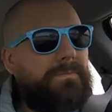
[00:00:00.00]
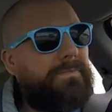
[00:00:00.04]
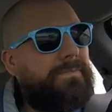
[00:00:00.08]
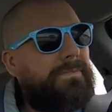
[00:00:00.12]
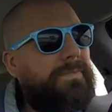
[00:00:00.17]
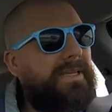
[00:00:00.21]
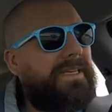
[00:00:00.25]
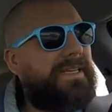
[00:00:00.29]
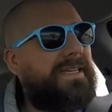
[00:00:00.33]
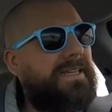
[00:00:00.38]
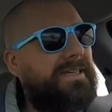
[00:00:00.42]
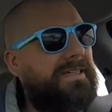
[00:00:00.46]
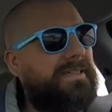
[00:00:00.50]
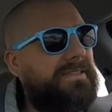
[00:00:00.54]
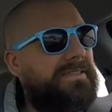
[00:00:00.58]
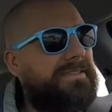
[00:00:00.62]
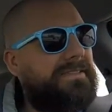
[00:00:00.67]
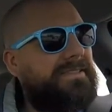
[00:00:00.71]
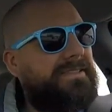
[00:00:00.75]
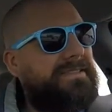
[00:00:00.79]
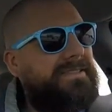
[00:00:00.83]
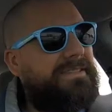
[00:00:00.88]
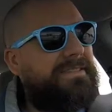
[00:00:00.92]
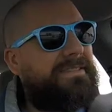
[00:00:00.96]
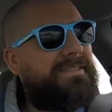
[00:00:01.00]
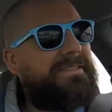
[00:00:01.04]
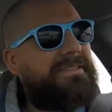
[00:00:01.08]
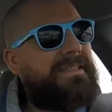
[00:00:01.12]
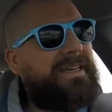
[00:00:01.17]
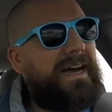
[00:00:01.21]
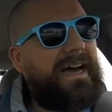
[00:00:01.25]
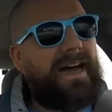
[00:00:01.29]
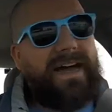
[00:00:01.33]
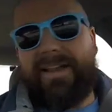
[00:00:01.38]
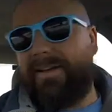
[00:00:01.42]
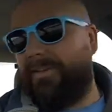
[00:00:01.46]
because
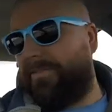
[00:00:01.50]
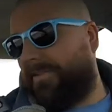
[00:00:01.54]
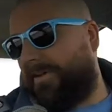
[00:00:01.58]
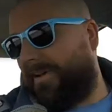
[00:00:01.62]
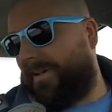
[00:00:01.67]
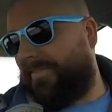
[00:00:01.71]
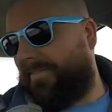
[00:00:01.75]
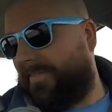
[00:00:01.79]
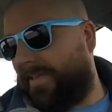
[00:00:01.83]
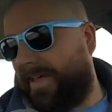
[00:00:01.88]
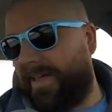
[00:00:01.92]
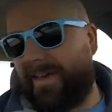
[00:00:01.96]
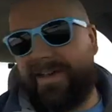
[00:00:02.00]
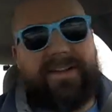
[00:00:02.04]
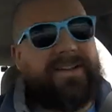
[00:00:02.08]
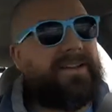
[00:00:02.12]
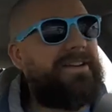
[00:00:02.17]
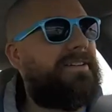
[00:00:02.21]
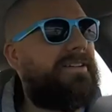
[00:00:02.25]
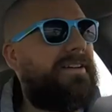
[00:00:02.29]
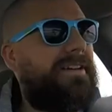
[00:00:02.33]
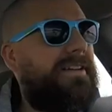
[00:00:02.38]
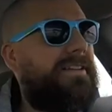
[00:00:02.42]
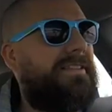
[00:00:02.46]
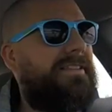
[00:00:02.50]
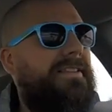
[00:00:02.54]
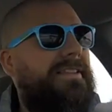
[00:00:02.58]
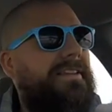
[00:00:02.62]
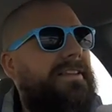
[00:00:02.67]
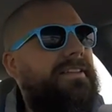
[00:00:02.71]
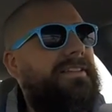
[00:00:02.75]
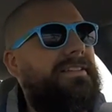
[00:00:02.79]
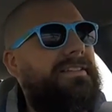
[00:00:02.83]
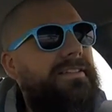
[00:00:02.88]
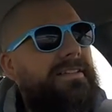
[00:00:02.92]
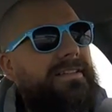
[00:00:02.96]
I don't have a headache or
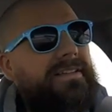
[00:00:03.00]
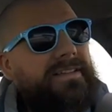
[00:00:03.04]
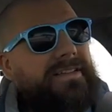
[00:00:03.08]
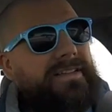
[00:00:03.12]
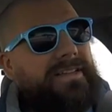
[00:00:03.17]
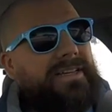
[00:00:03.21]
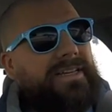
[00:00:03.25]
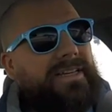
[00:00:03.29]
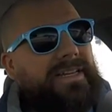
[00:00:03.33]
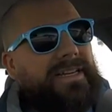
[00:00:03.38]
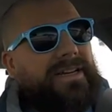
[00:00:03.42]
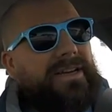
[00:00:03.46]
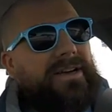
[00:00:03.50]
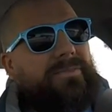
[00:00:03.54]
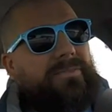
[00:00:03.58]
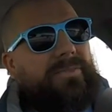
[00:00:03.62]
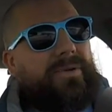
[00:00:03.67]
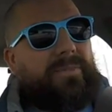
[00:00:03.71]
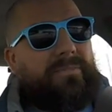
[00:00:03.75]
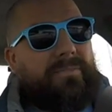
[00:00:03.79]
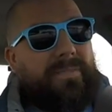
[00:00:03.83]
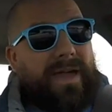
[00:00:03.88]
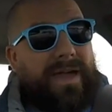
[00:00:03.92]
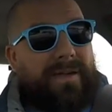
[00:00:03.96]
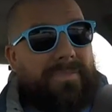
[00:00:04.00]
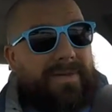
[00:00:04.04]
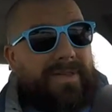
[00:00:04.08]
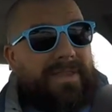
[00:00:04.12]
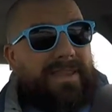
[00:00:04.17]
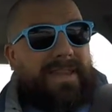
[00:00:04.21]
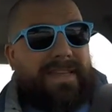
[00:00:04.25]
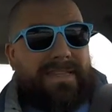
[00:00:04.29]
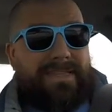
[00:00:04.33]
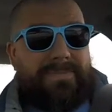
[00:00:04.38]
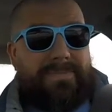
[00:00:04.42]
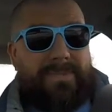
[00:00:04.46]
anything. But maybe
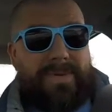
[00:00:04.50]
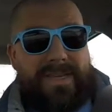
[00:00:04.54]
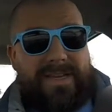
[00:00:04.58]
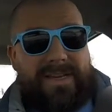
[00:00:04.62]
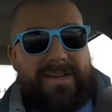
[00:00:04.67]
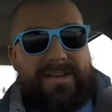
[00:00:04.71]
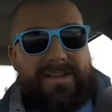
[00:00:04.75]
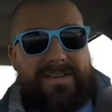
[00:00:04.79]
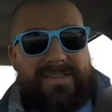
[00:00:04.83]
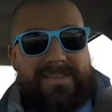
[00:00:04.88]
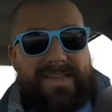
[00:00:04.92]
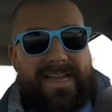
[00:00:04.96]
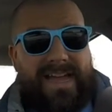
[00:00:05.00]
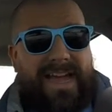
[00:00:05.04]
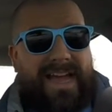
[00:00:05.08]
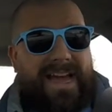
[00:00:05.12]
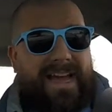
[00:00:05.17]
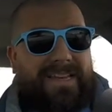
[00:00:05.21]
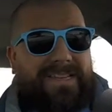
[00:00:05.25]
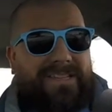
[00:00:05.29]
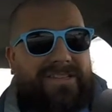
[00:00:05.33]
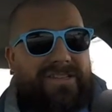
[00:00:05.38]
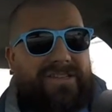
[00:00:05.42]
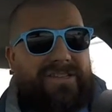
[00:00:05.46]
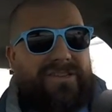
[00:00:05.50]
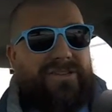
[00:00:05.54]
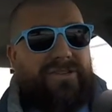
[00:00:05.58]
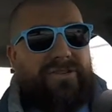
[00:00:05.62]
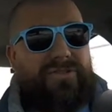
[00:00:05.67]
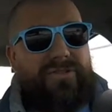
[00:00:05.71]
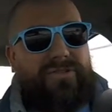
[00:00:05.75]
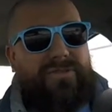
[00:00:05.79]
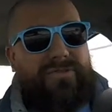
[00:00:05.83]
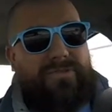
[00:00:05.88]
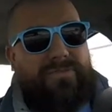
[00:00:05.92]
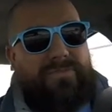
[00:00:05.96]
that's because I had
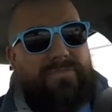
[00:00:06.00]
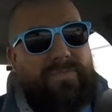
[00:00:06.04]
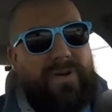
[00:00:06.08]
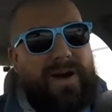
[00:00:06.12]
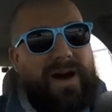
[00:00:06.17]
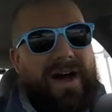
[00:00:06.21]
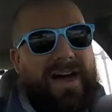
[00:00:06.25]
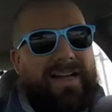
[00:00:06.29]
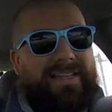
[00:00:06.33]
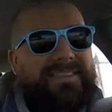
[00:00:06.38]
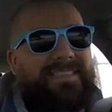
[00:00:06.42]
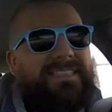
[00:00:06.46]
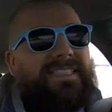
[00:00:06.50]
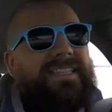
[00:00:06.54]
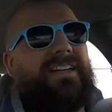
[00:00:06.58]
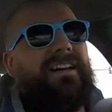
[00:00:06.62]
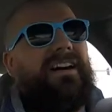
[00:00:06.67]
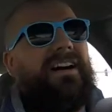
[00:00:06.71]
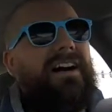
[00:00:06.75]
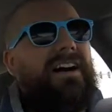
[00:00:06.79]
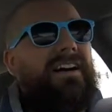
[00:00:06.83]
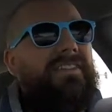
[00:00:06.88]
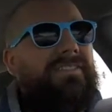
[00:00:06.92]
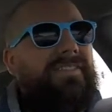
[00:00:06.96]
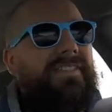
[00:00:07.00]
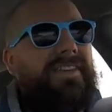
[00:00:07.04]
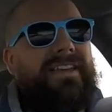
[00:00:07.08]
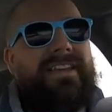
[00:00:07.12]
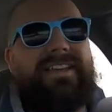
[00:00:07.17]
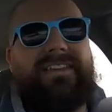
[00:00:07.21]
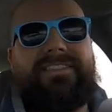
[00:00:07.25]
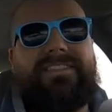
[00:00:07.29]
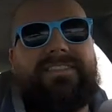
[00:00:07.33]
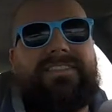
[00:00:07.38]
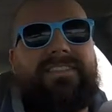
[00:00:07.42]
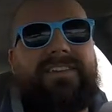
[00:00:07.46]
two pots of coffee
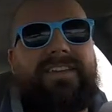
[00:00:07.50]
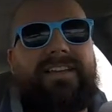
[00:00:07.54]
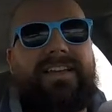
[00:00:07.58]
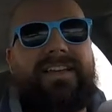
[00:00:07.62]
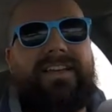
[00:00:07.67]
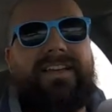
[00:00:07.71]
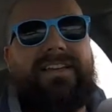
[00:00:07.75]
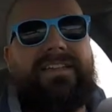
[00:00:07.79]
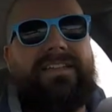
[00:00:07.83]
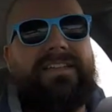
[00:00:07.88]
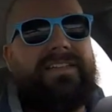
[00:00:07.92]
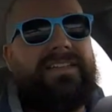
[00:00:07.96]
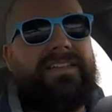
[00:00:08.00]
yesterday